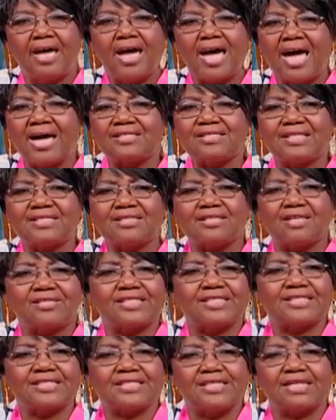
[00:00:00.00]
has a
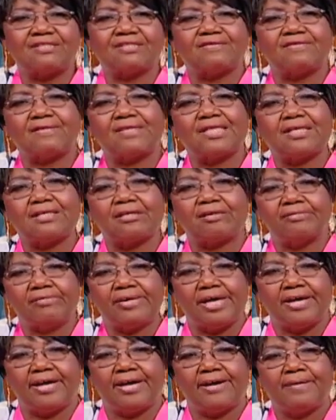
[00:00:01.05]
successful
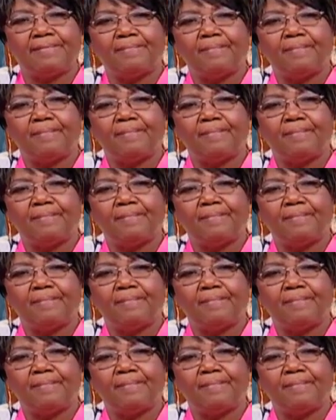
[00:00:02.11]
career